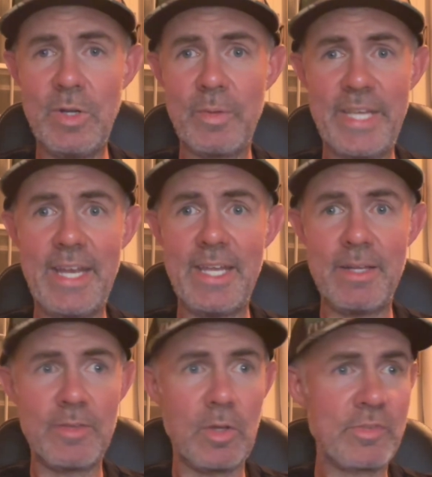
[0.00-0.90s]

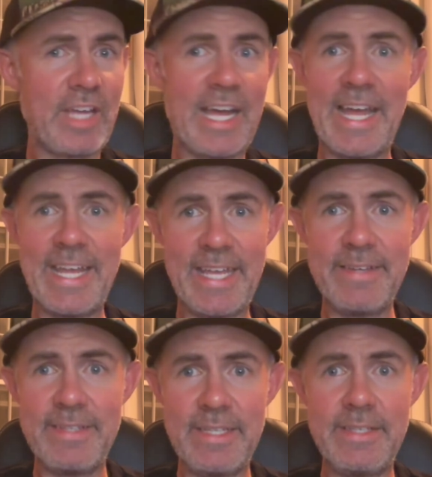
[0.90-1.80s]
getting those
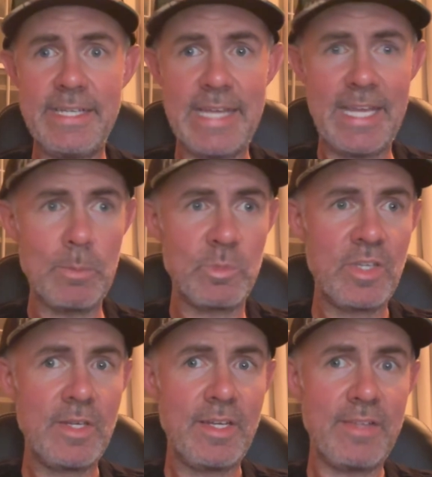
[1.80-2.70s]
high-end indie
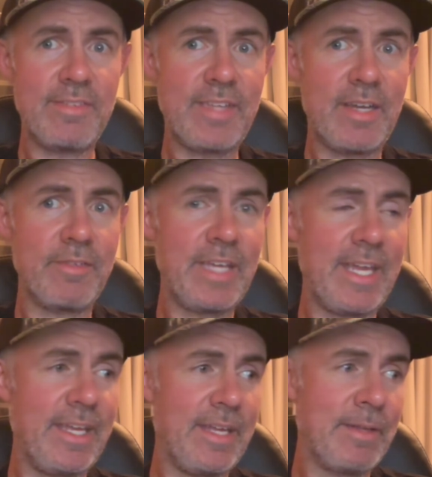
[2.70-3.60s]
games instead of
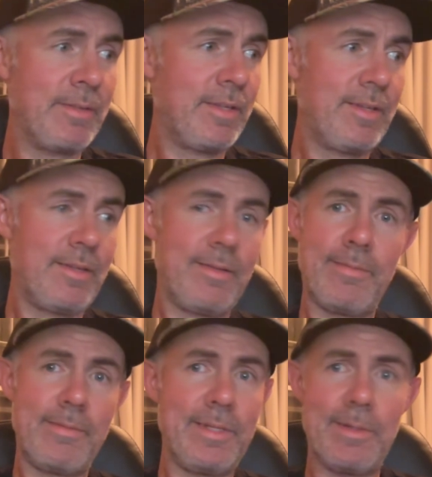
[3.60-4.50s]
getting,
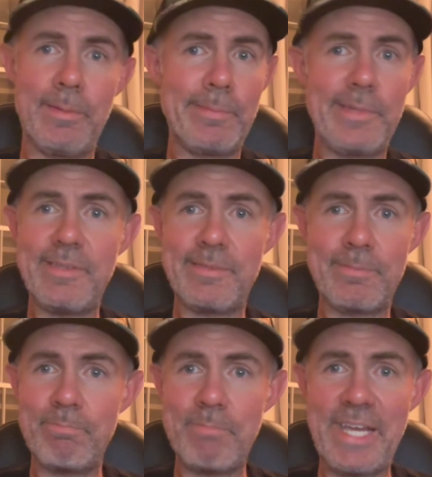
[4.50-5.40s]
these
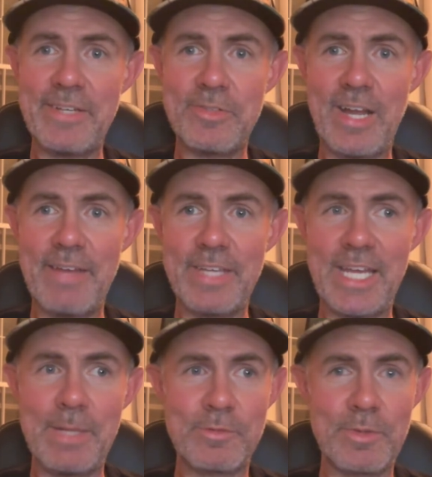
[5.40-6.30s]
Mega Drive
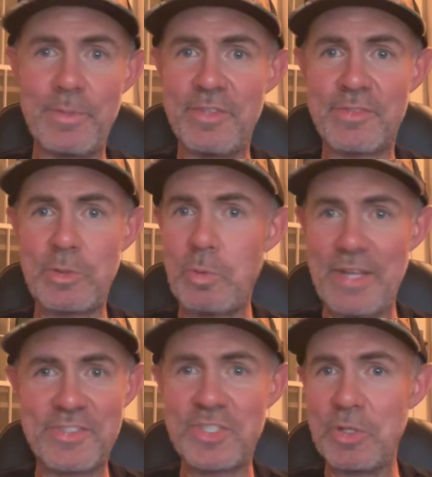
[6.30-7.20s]
games from this
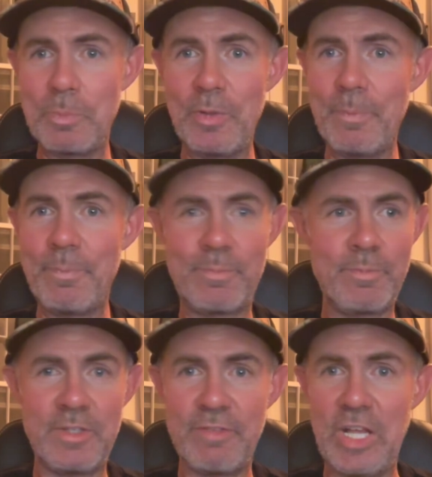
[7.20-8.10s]
questionable
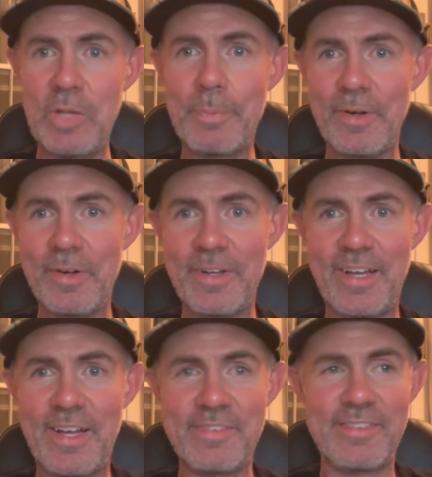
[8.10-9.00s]
developer,
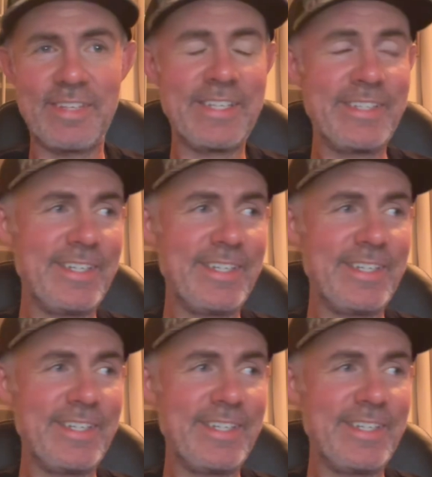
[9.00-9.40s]
honestly.